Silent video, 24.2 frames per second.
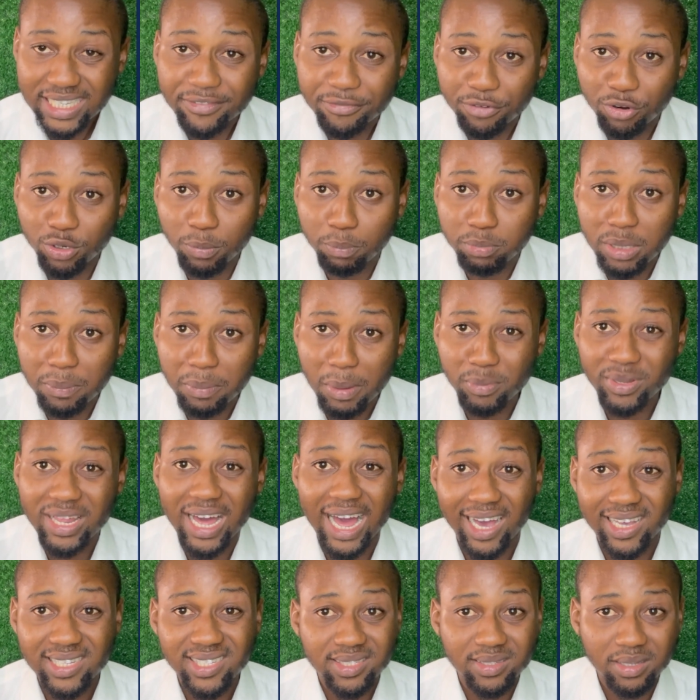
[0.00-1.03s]
Even the people
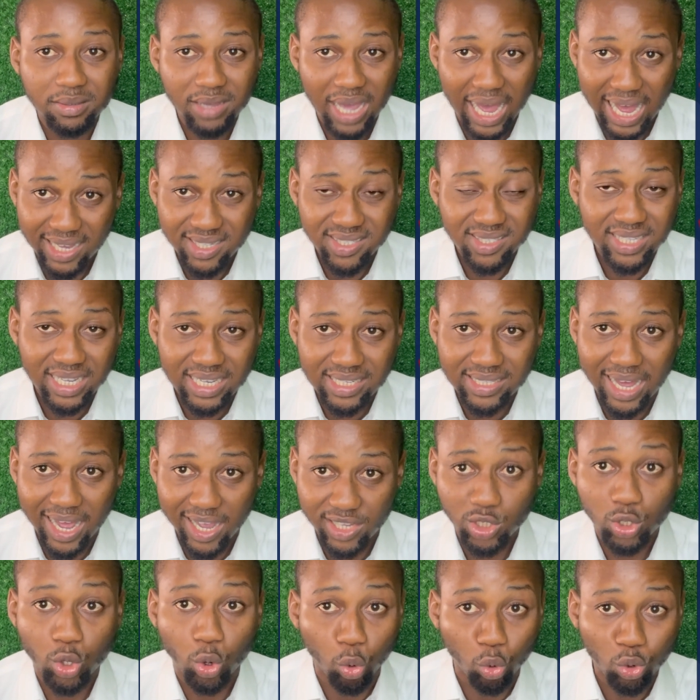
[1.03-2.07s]
that are staying
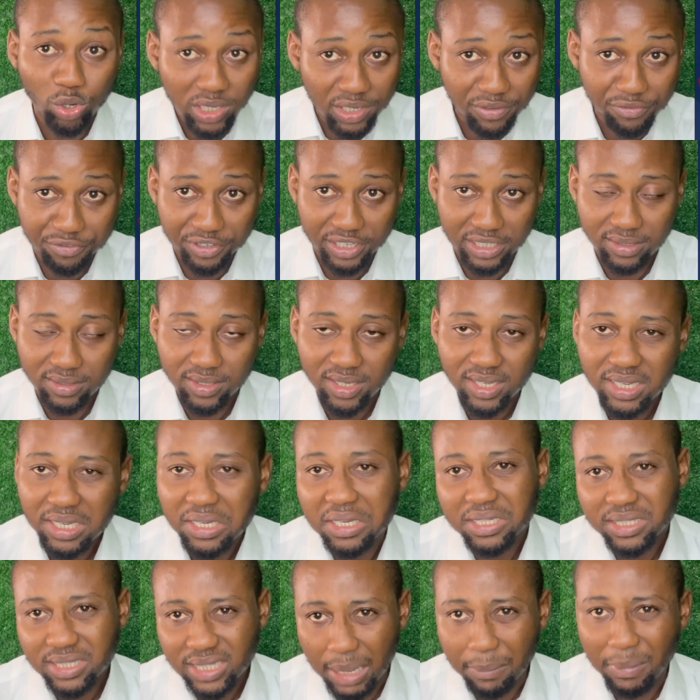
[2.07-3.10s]
as co-living,
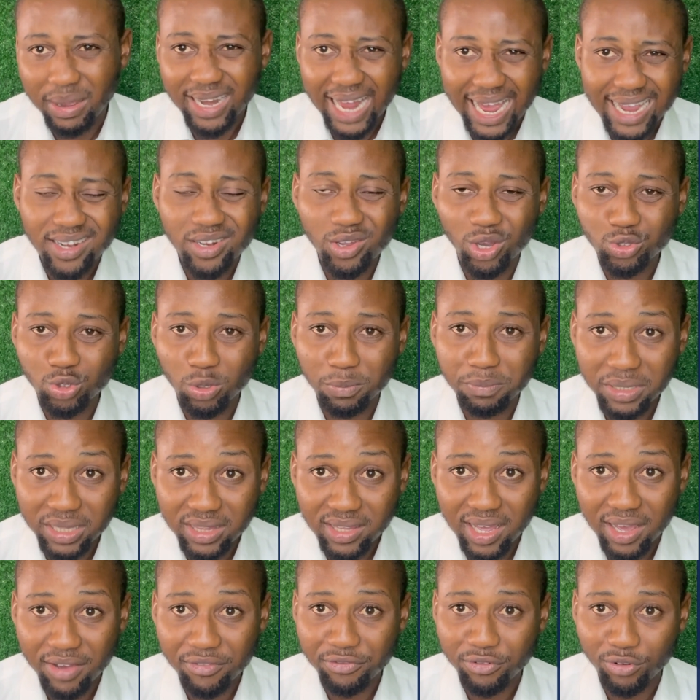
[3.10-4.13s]
they might likely also be
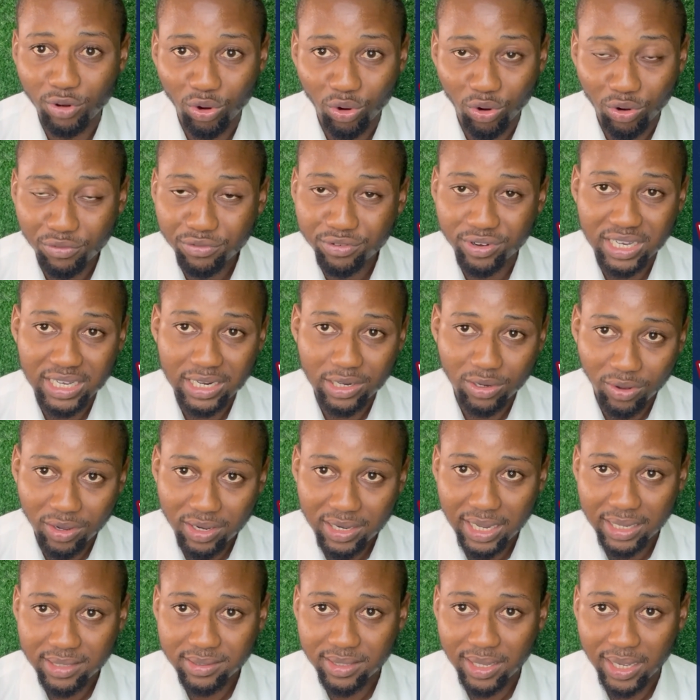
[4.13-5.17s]
there for a
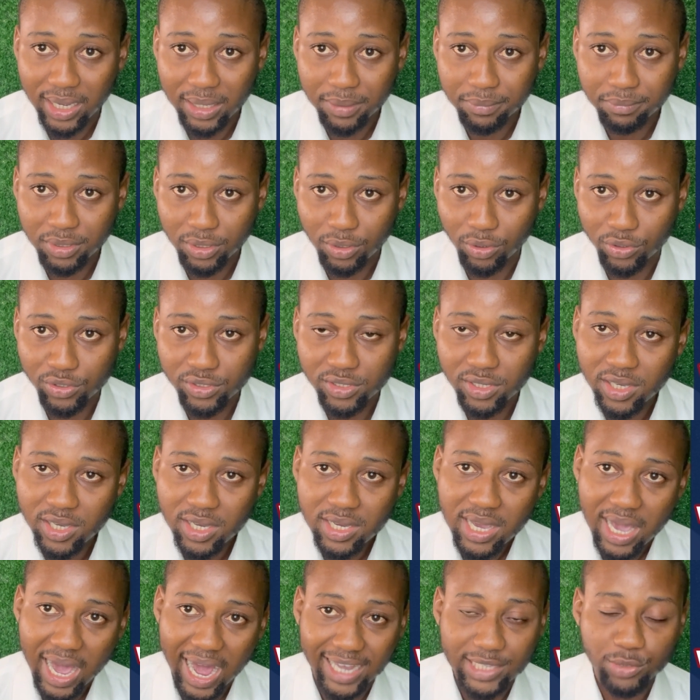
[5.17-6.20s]
longer time, because
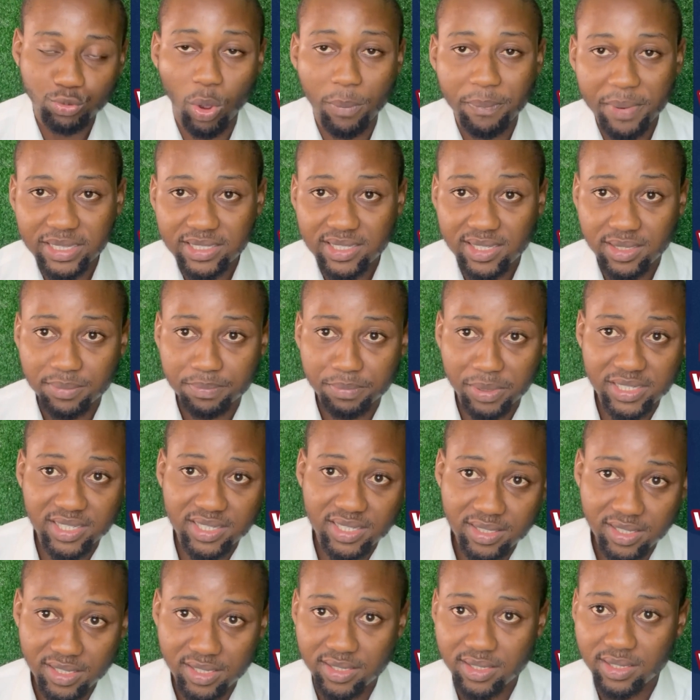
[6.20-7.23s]
as one
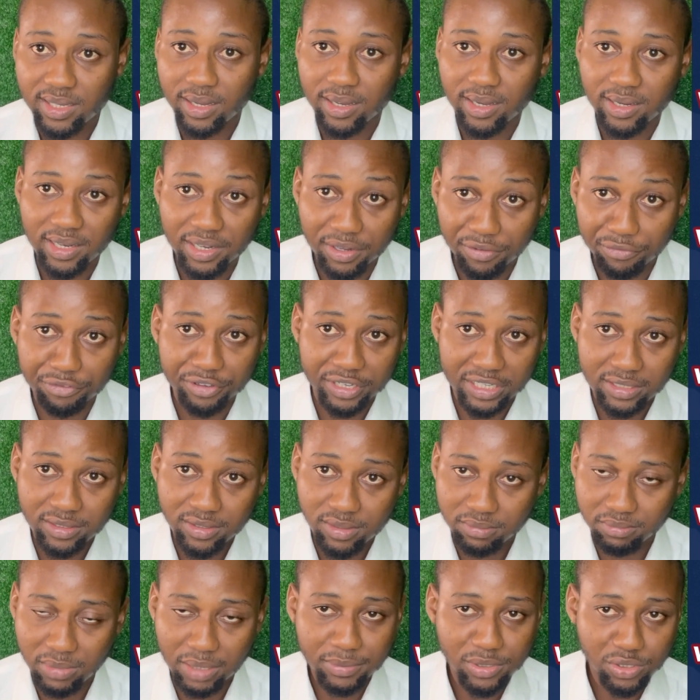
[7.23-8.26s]
person is
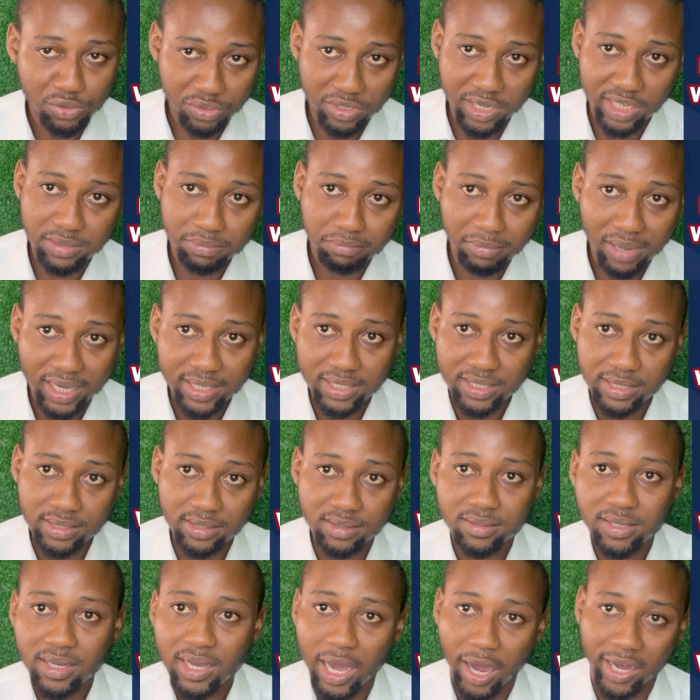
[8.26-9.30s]
living, maybe to get
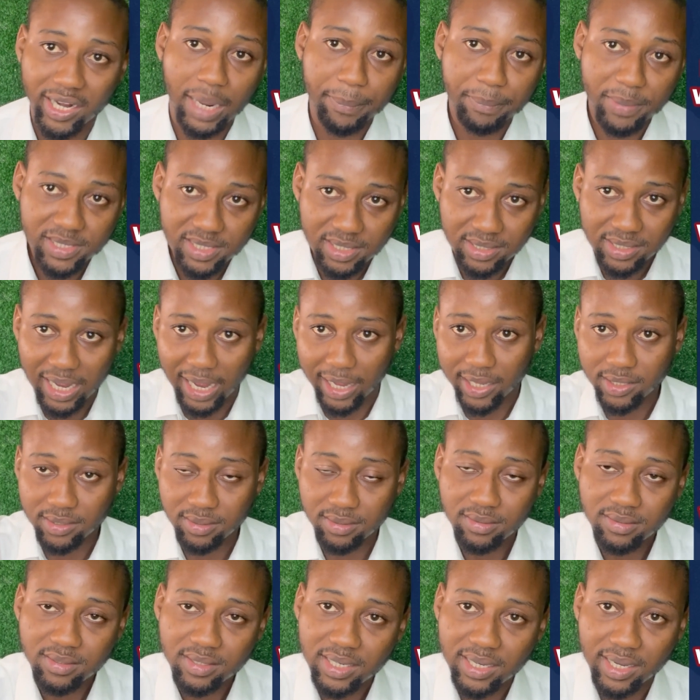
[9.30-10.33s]
married, another person
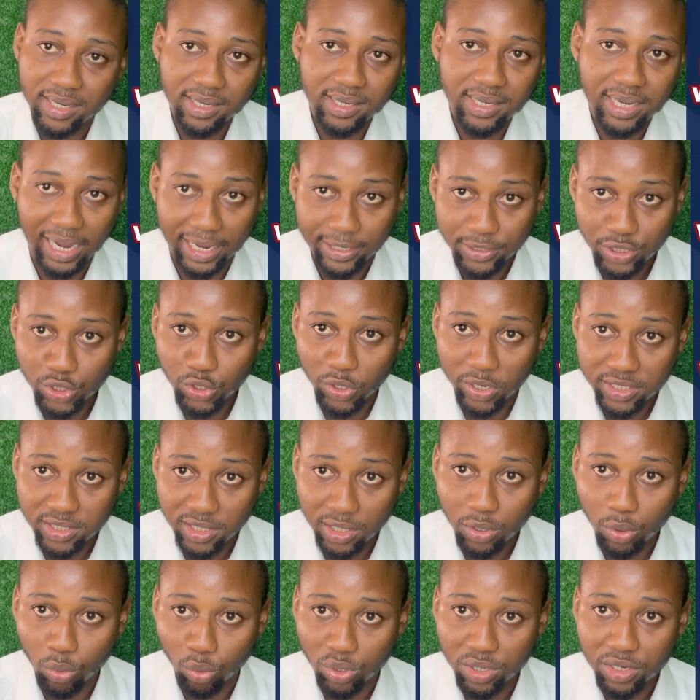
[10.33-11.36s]
can join
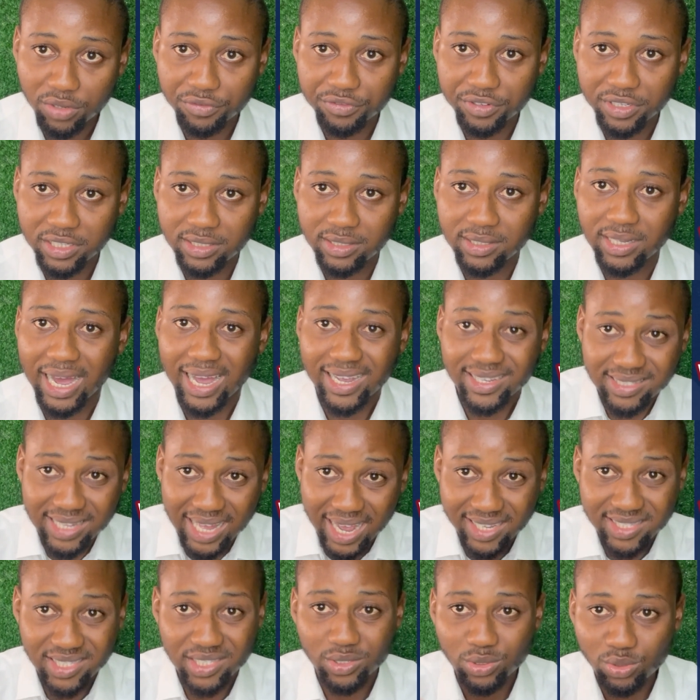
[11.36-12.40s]
the co-living, and they
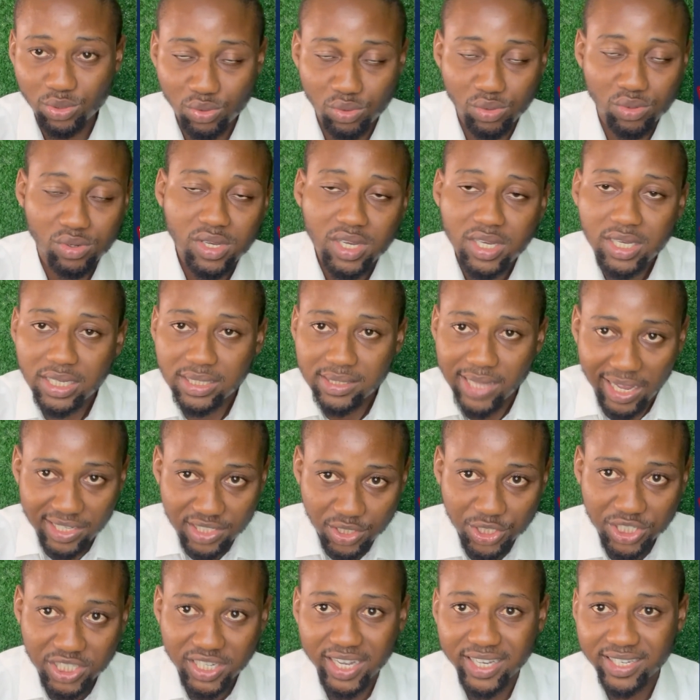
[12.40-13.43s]
are still
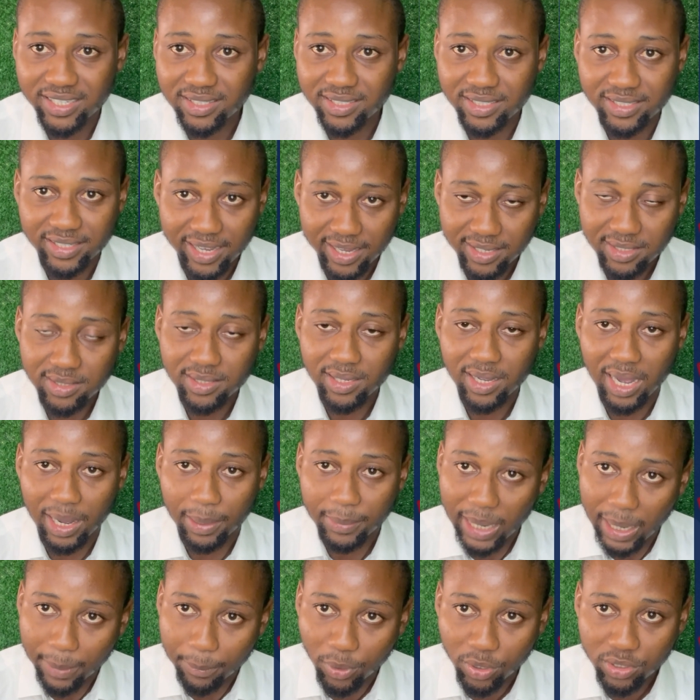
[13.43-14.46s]
sharing the rent
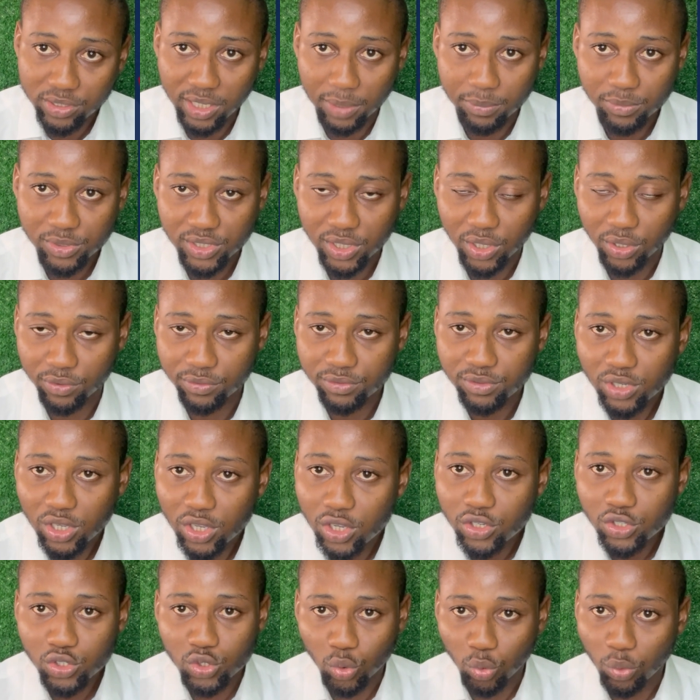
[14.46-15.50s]
among
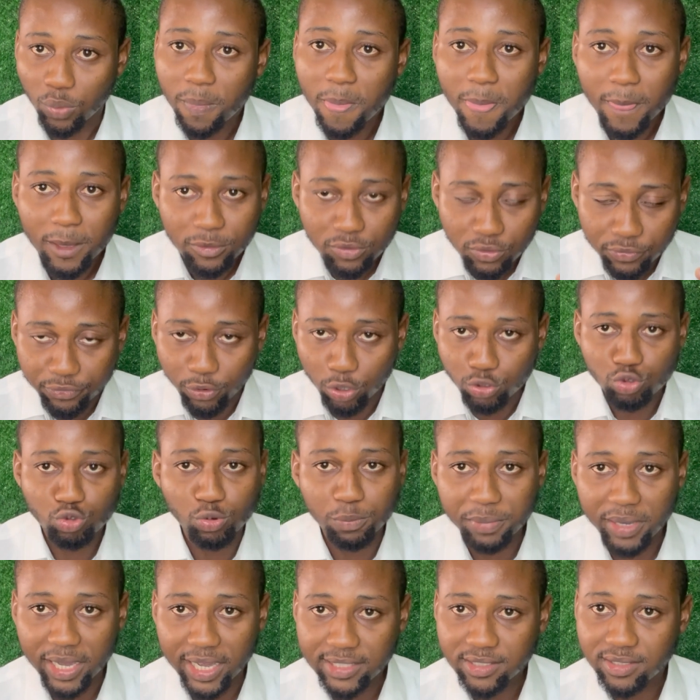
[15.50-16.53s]
themselves. So for
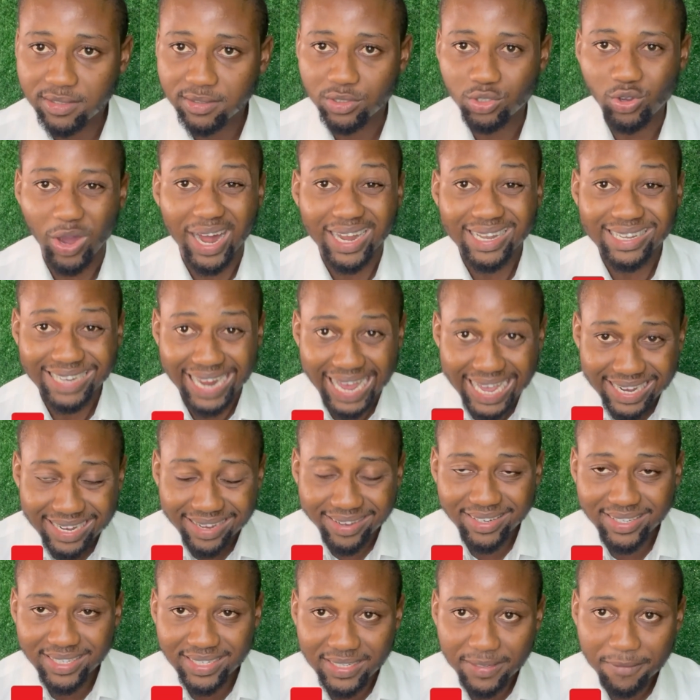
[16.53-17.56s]
2-bed, you are
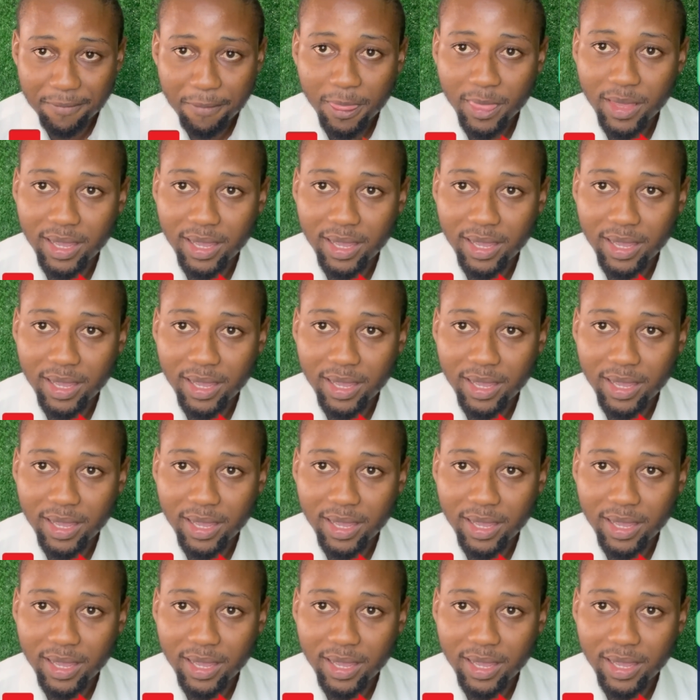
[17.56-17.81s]
likely